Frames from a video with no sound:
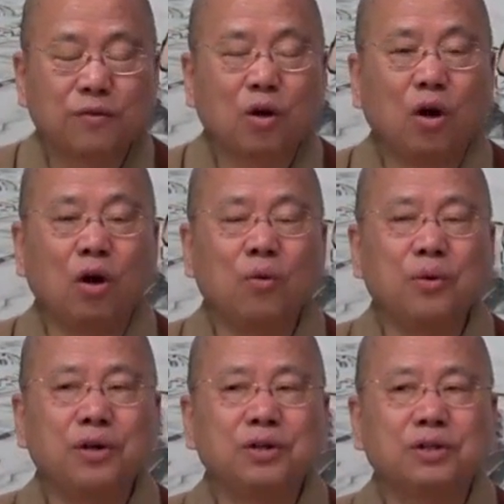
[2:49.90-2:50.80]
if you're
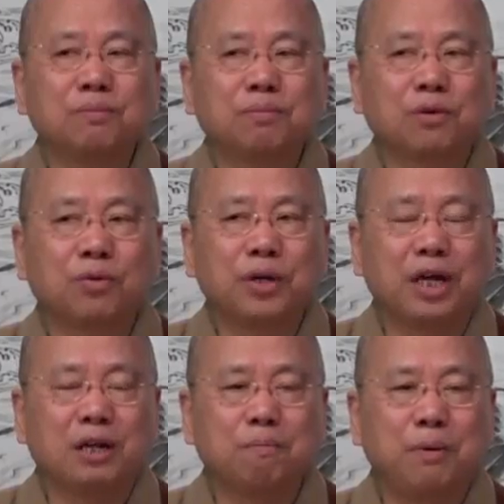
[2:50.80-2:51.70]
always
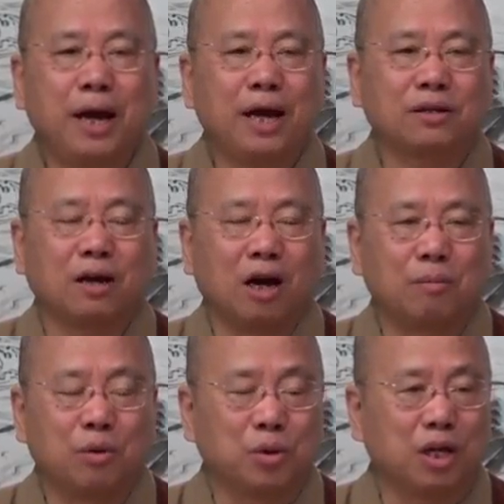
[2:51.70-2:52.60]
creating bad
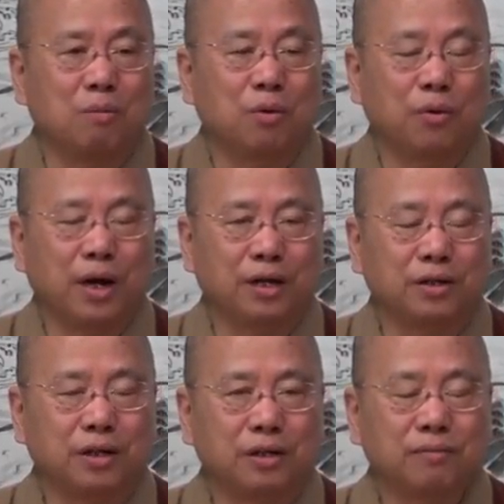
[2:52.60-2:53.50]
karma without
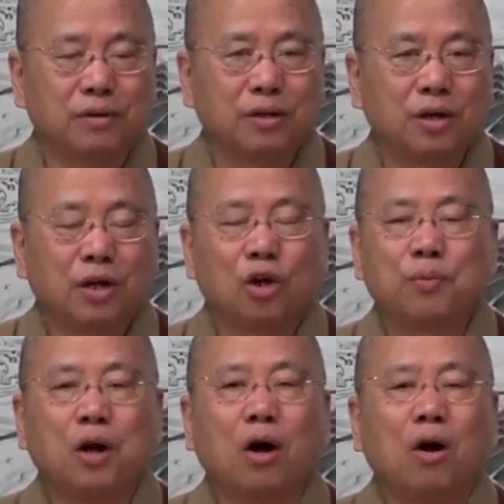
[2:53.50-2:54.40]
morality,
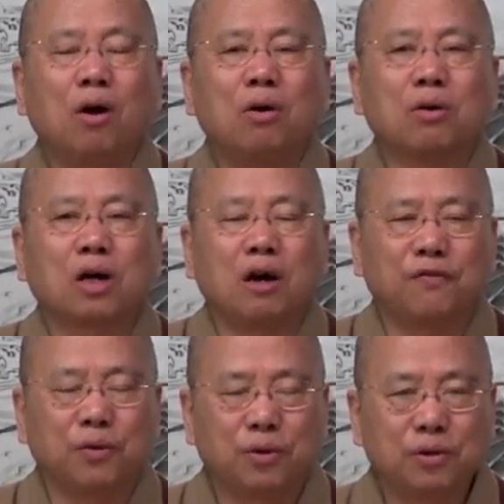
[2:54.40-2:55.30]
you'll be all
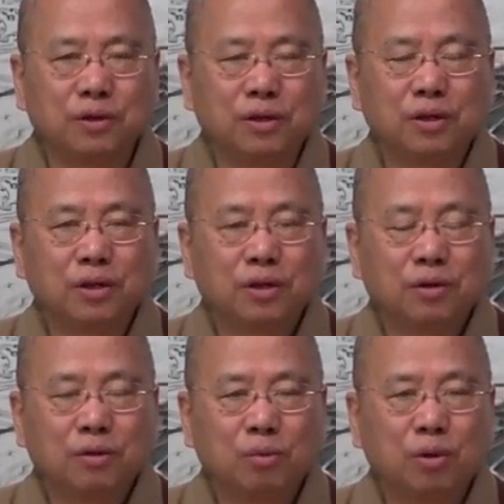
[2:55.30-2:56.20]
covered
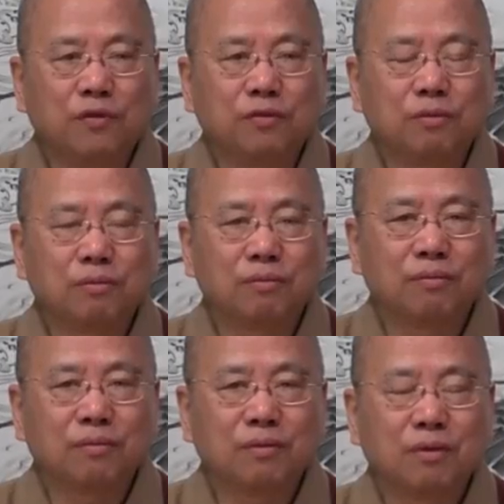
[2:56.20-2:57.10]
with
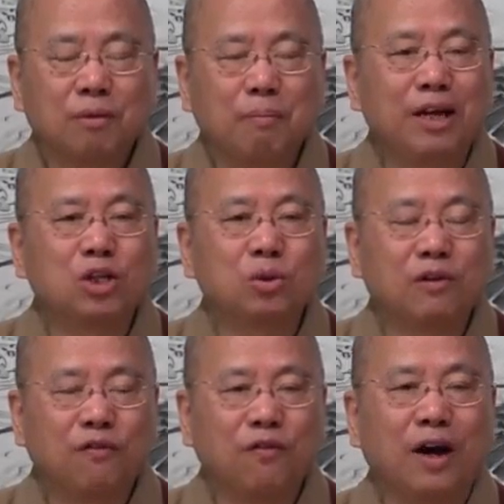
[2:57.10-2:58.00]
mental
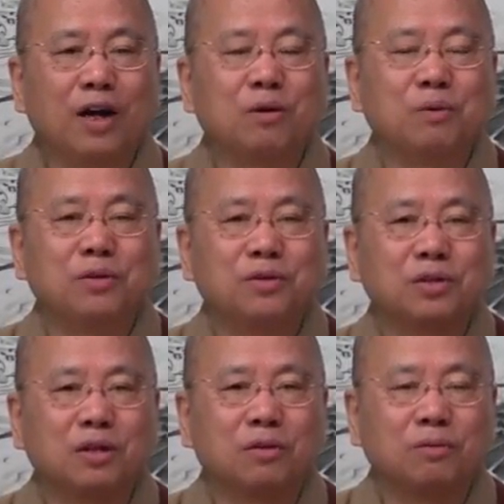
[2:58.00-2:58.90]

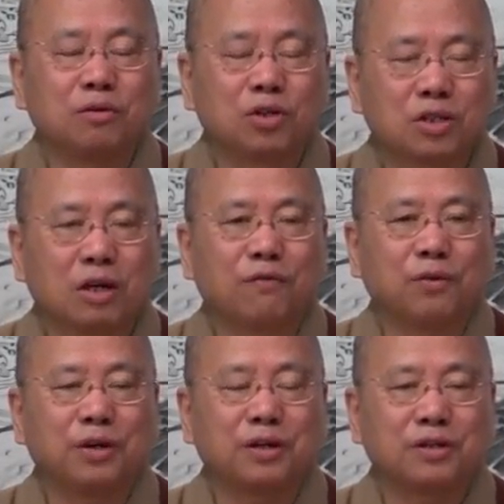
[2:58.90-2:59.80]
defilements and
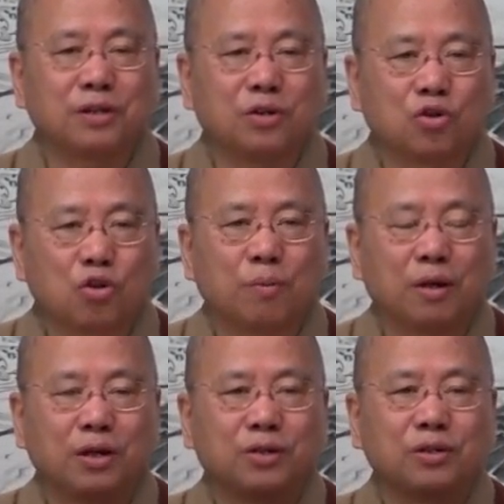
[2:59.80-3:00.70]
sufferings and
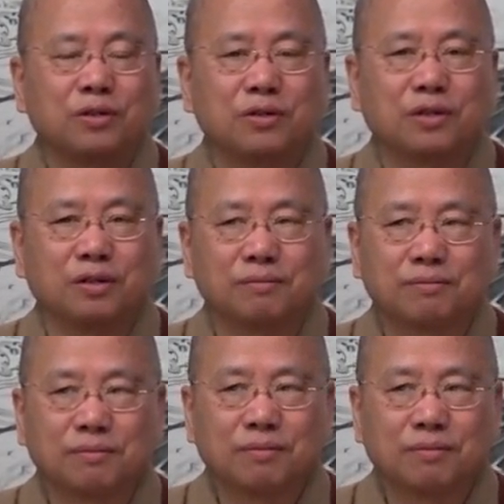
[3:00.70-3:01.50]
tribulations and